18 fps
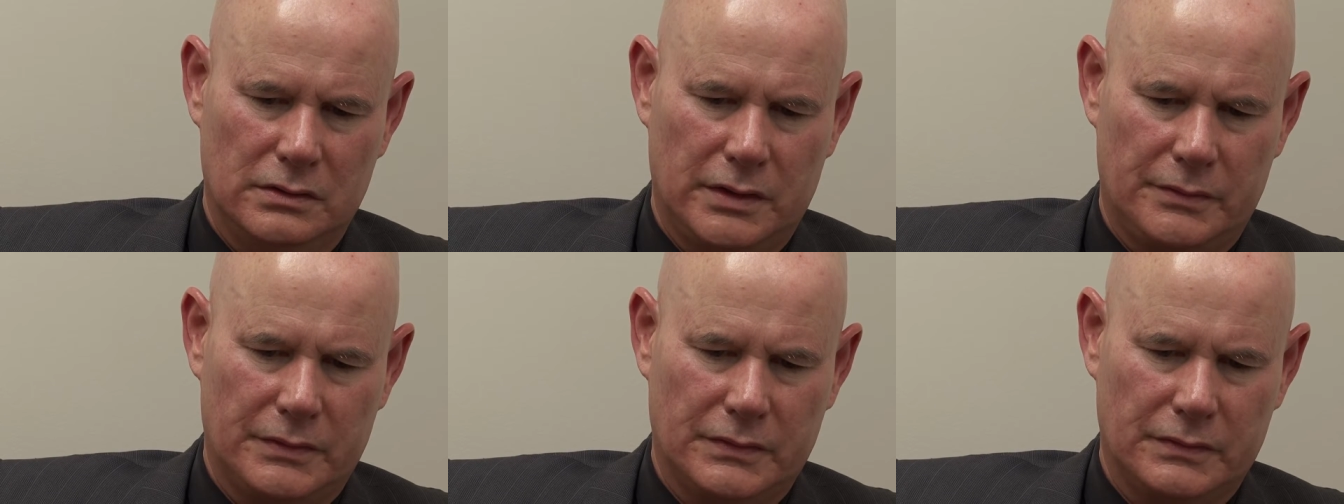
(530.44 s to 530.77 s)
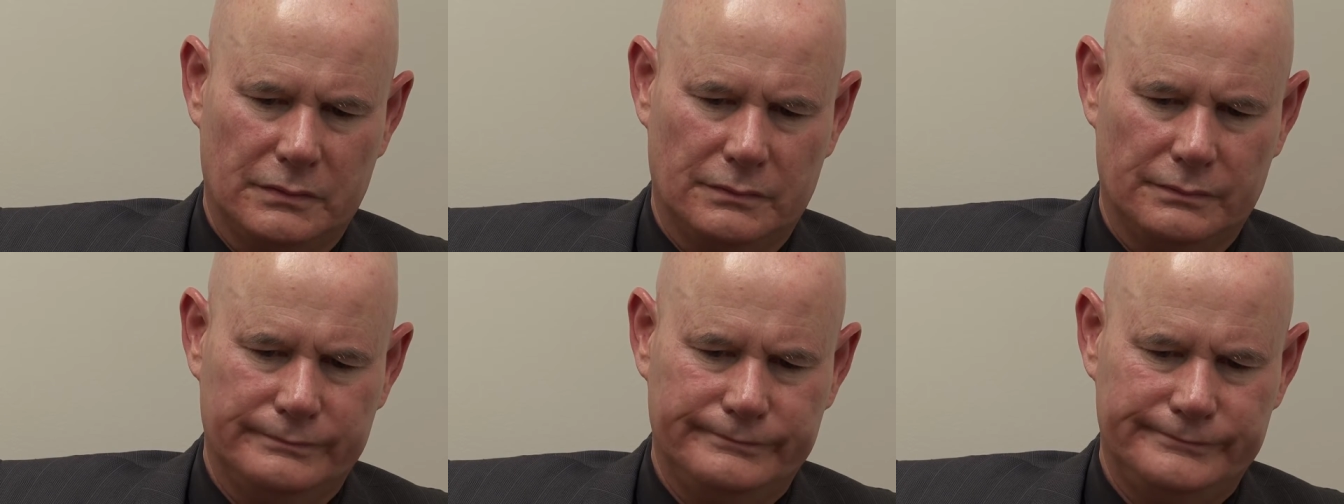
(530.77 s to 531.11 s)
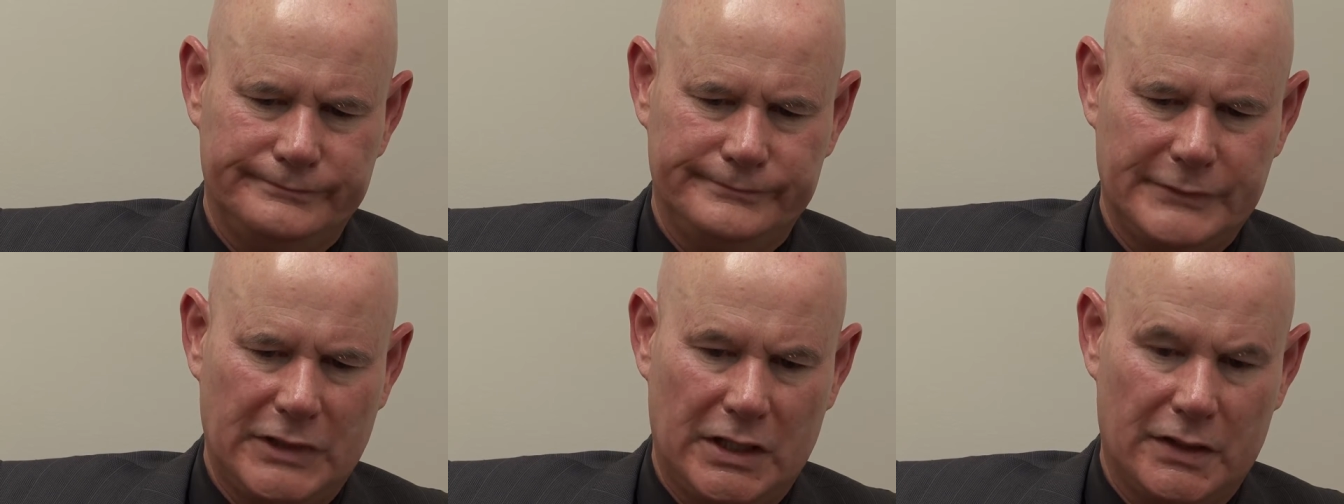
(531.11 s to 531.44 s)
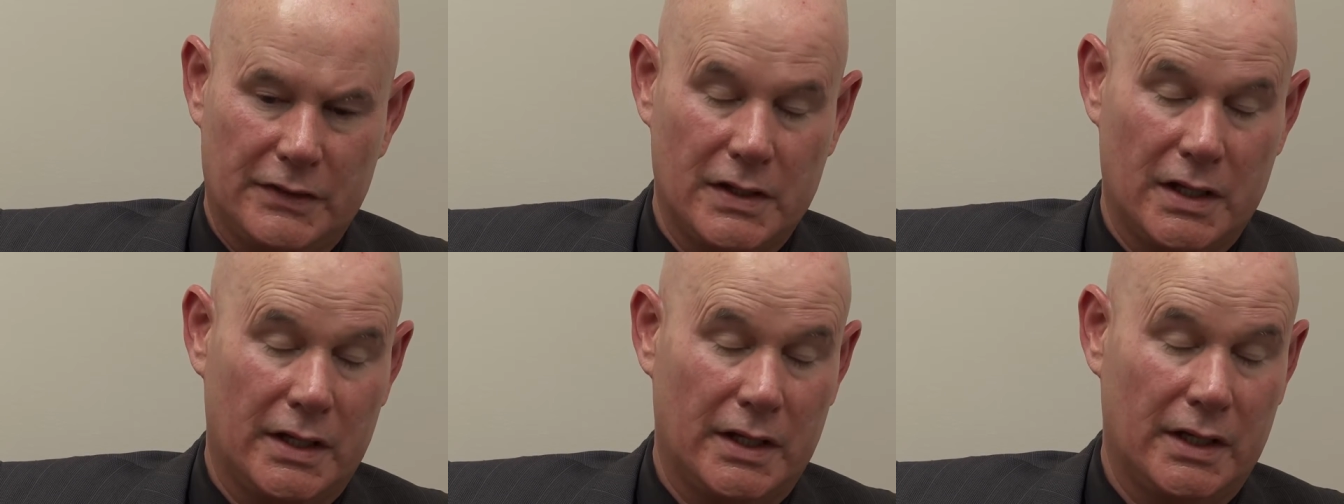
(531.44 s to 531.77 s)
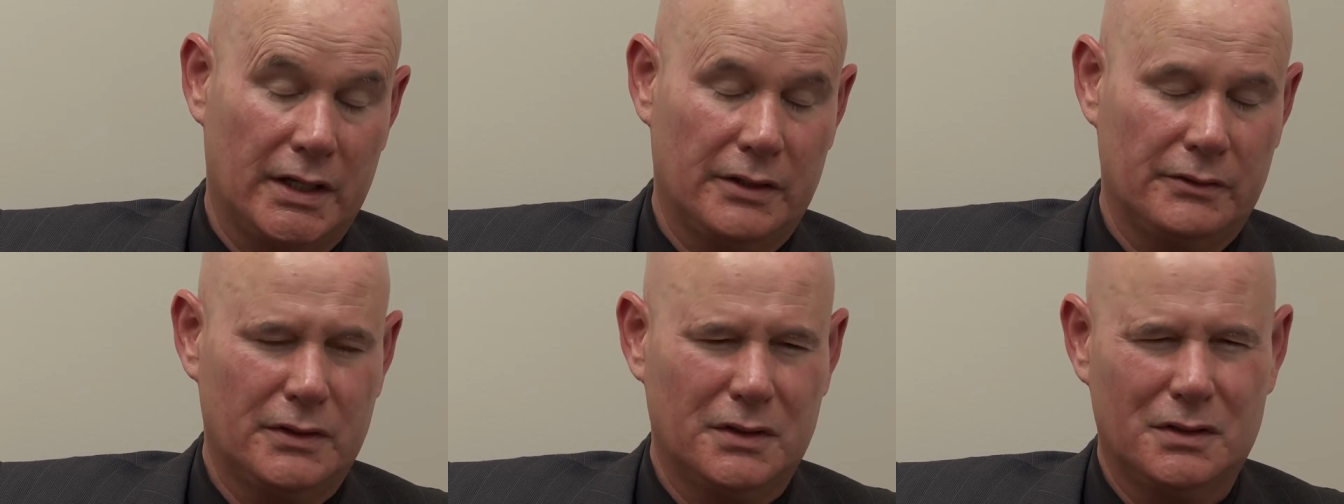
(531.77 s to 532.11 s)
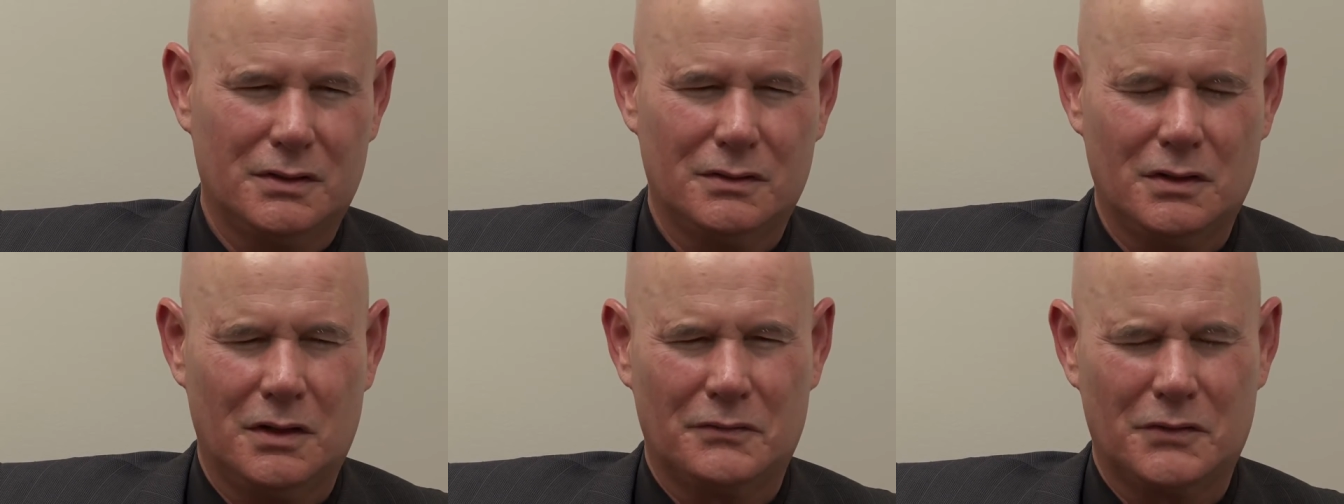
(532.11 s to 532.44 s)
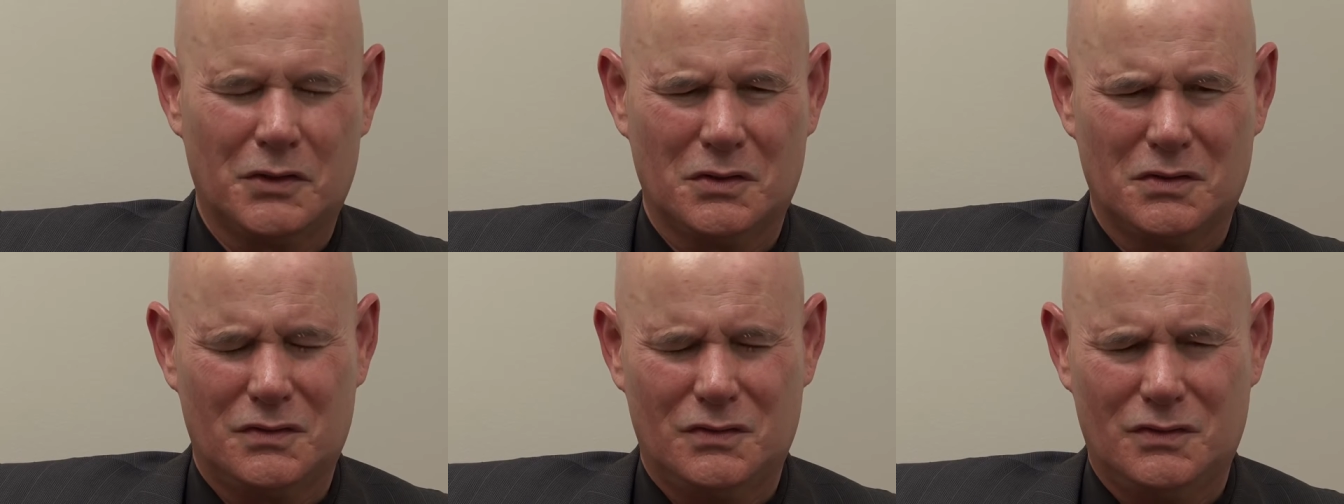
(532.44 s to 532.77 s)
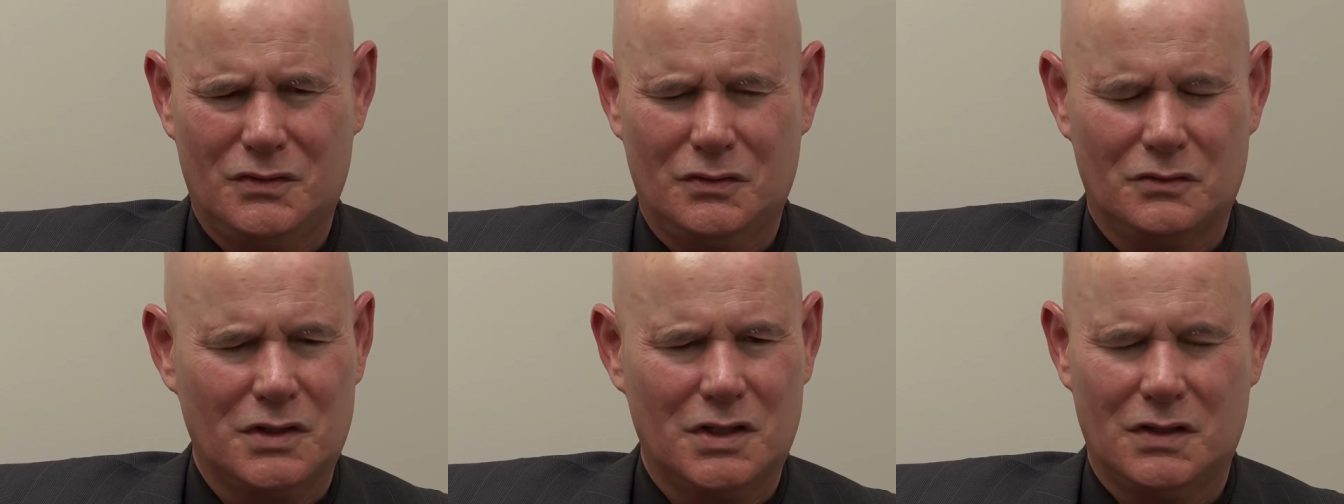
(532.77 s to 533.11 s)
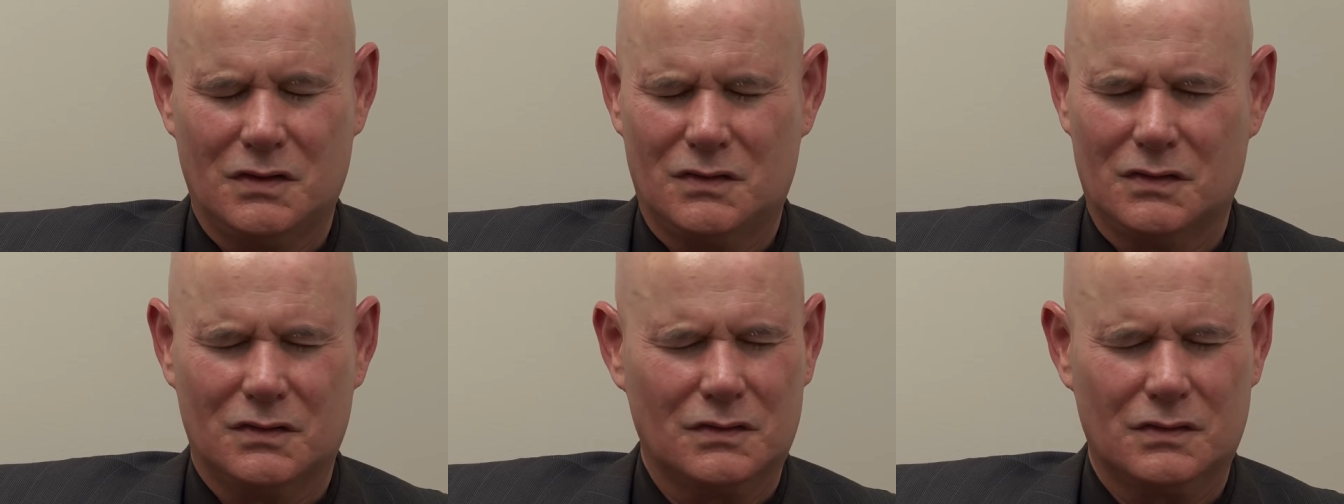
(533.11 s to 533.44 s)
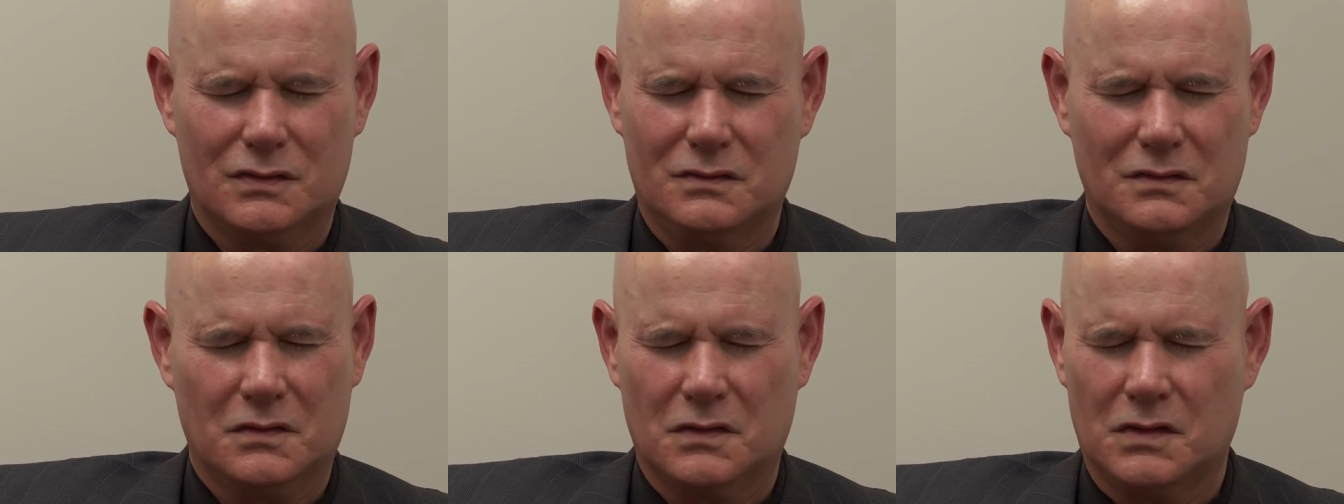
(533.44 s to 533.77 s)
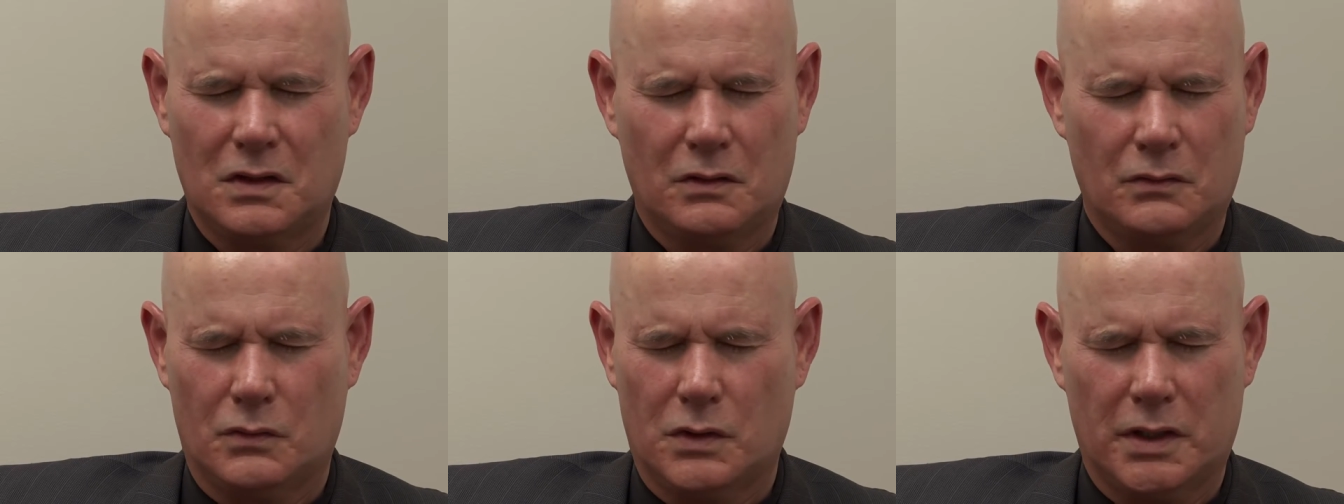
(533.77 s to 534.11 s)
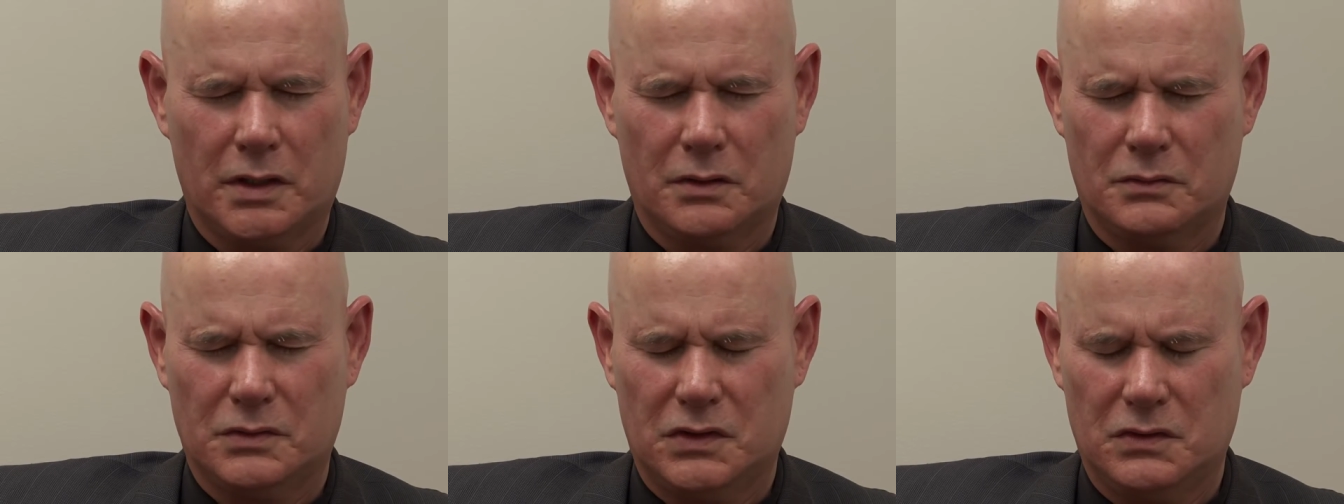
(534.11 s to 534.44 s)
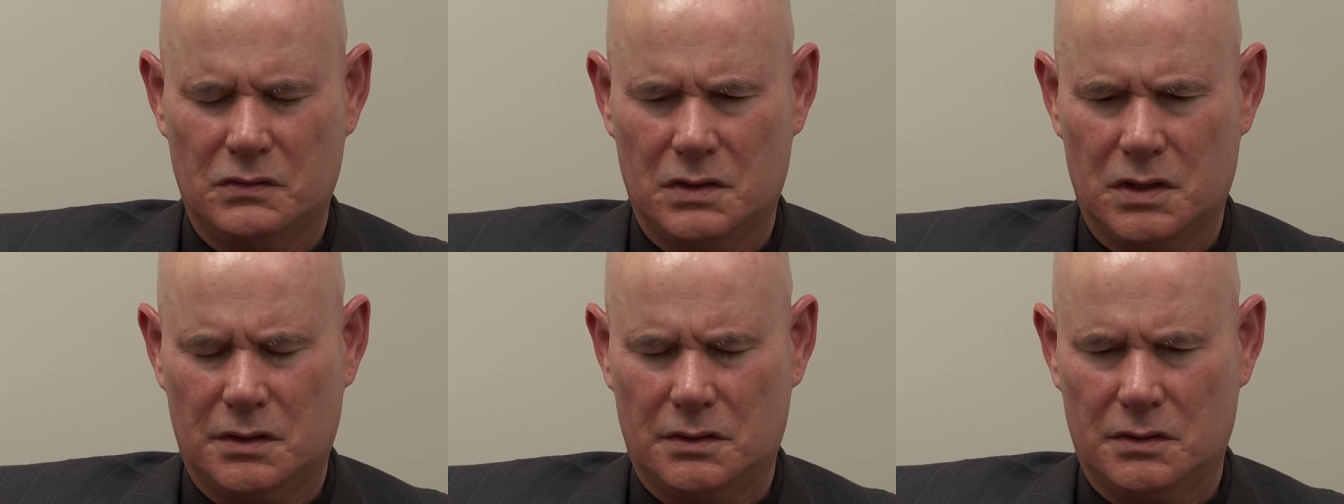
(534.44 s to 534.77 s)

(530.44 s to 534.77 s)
heaven, how they are. And I've got two kids. There's, there's no way I would do